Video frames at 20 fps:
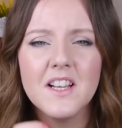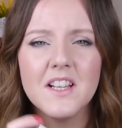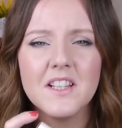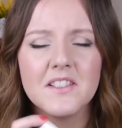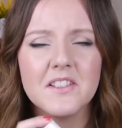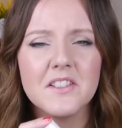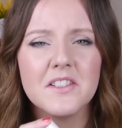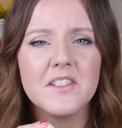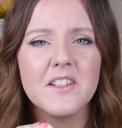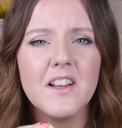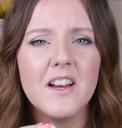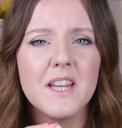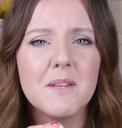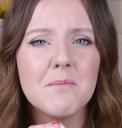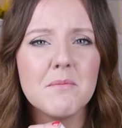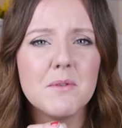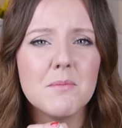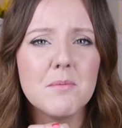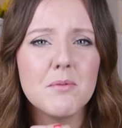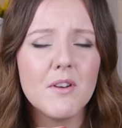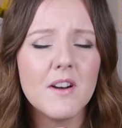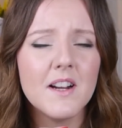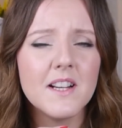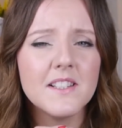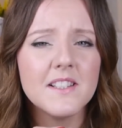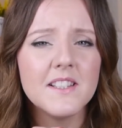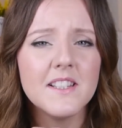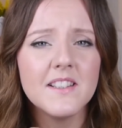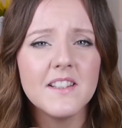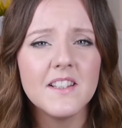so slightly more
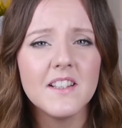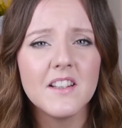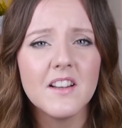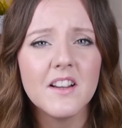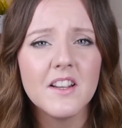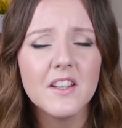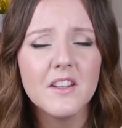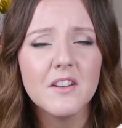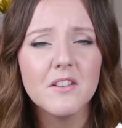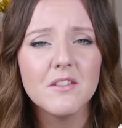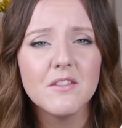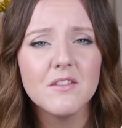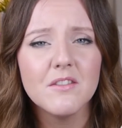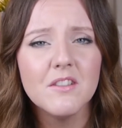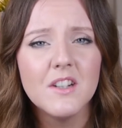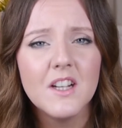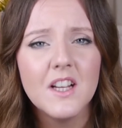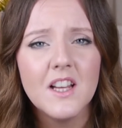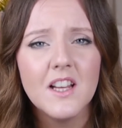pricey than like your